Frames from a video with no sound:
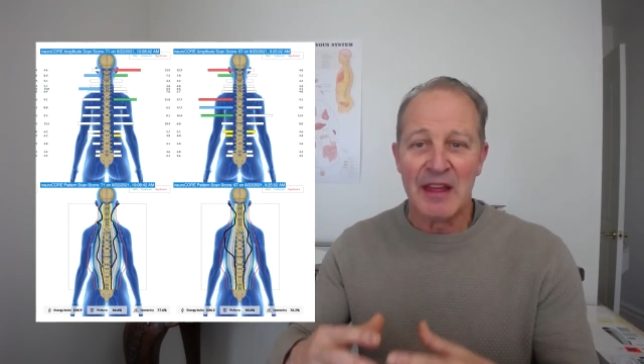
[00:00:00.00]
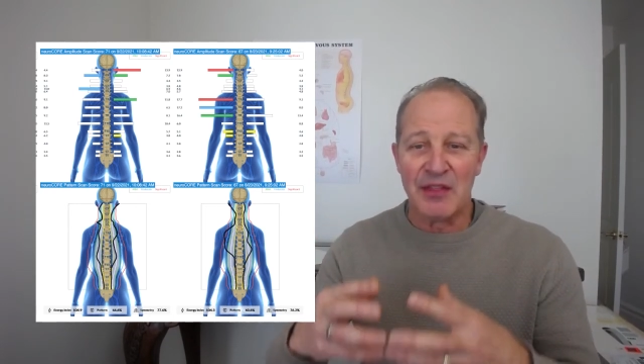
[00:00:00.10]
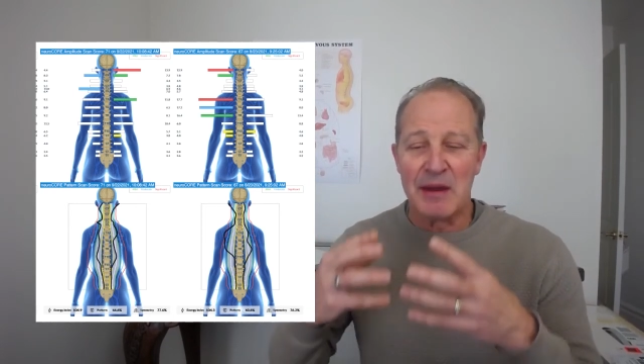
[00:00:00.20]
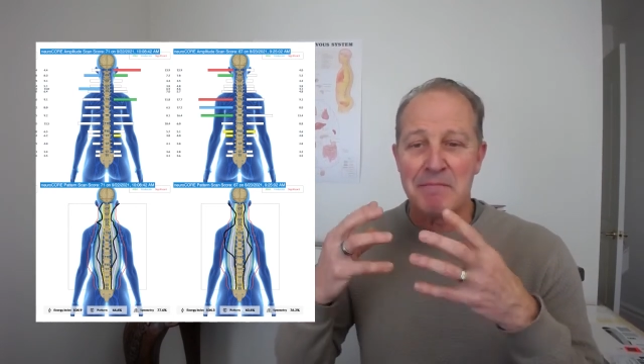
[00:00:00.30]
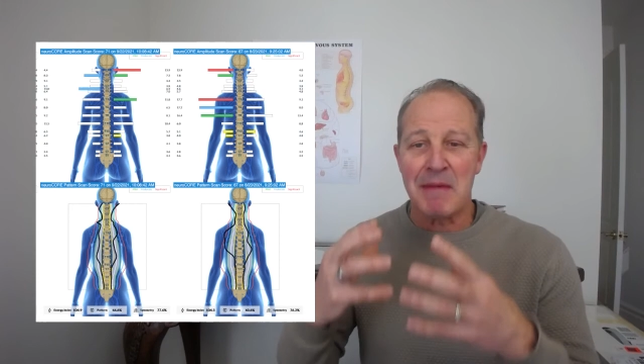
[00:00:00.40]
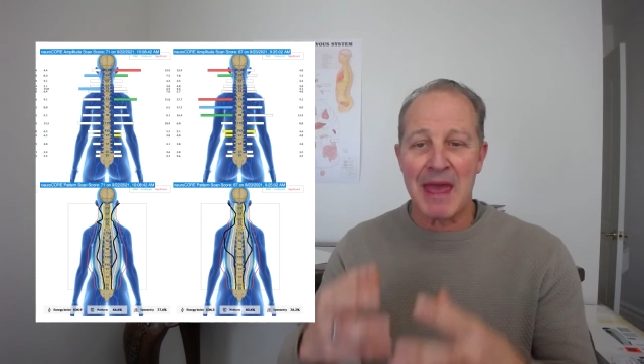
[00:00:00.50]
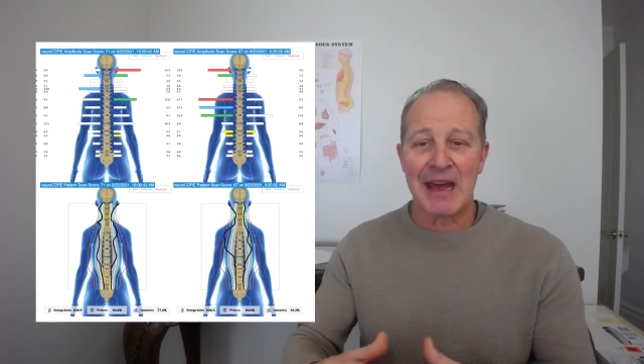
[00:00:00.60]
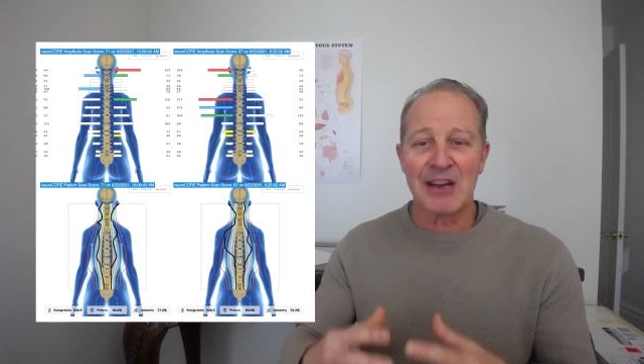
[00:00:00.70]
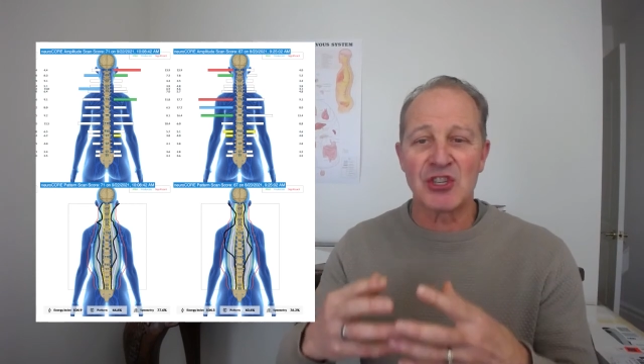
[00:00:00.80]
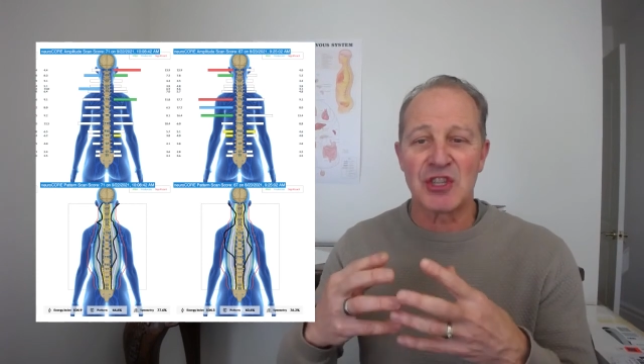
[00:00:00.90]
that
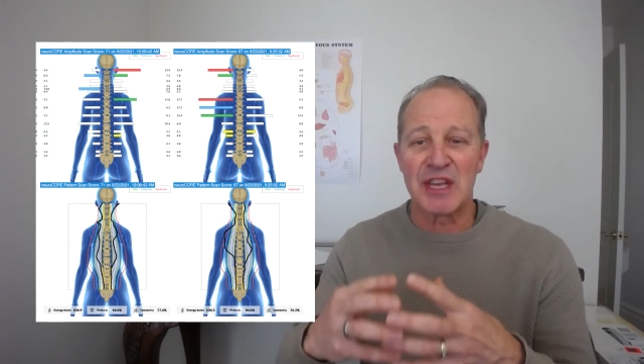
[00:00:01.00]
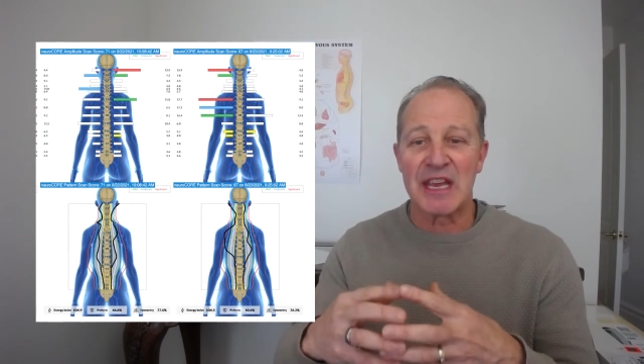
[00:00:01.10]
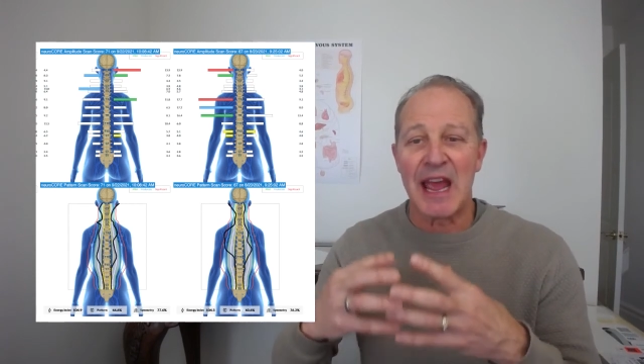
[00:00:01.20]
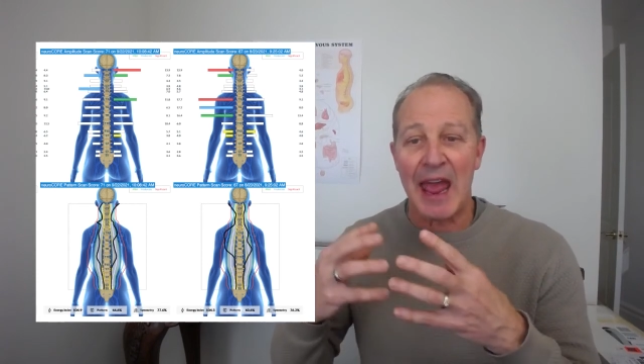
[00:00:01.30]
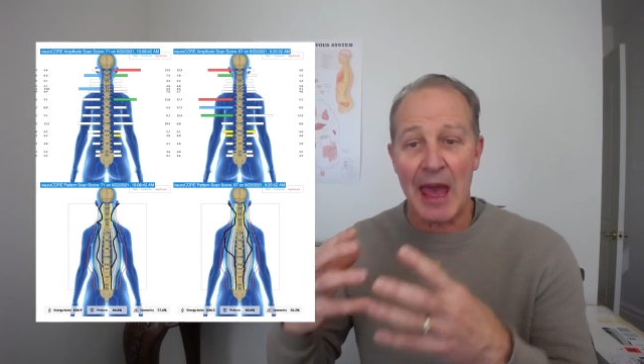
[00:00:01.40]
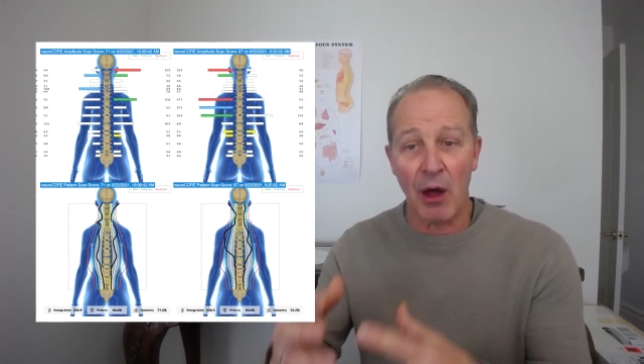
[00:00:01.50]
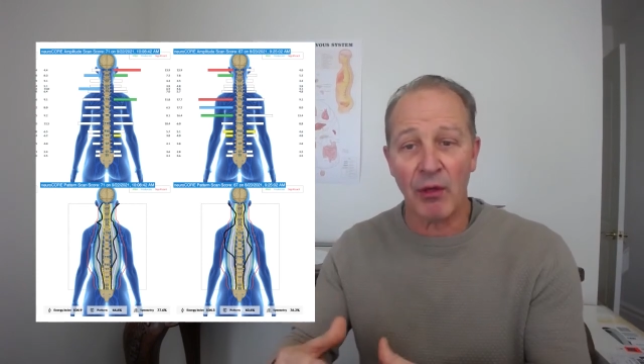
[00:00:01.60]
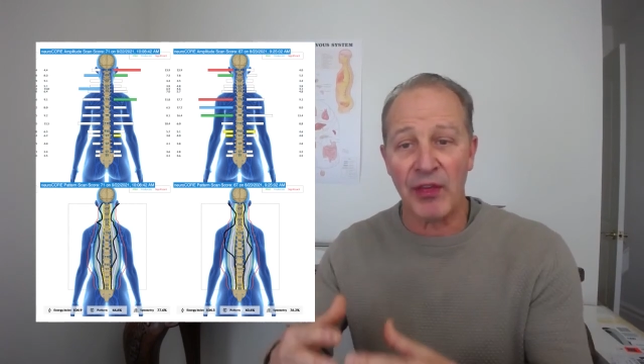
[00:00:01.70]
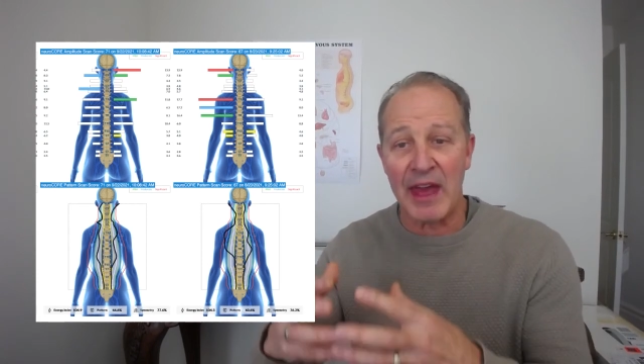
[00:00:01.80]
manage the health